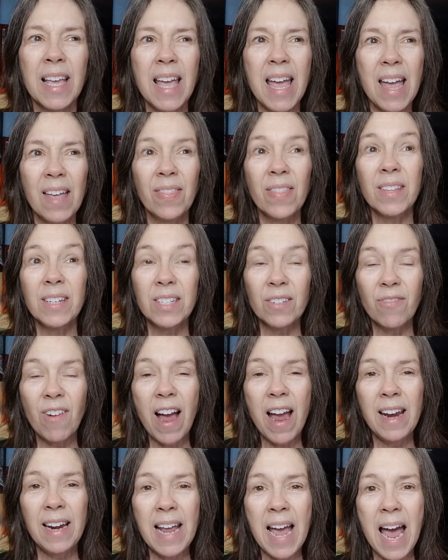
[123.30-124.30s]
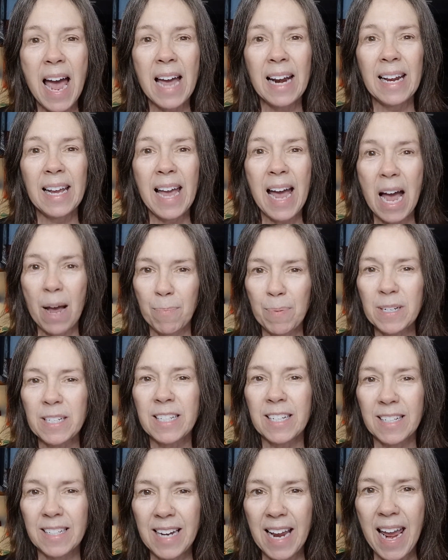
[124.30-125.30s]
And the divine had it happen
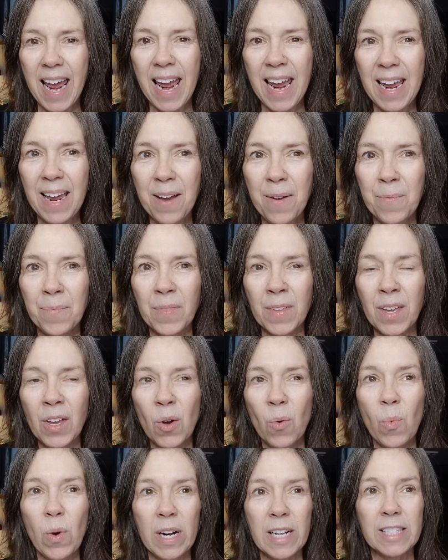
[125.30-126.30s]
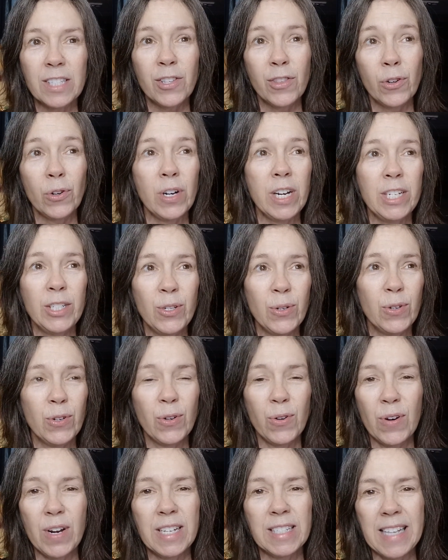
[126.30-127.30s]
today when it's 32
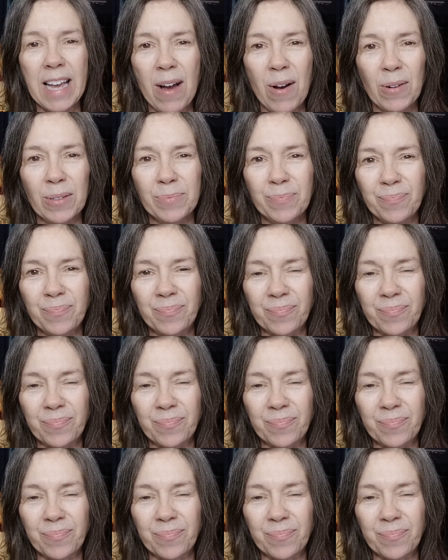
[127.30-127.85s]
degrees out.